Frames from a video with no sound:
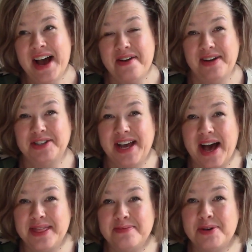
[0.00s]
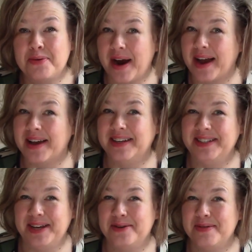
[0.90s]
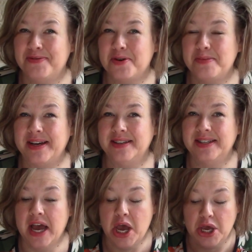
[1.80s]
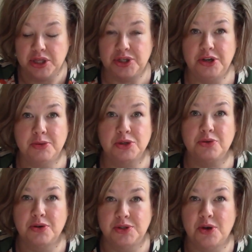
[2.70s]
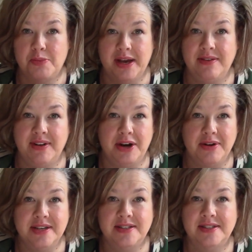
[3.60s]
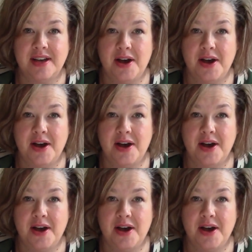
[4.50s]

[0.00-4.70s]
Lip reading: I've actually had them crack a container before because the tubers grow so big and vigorous.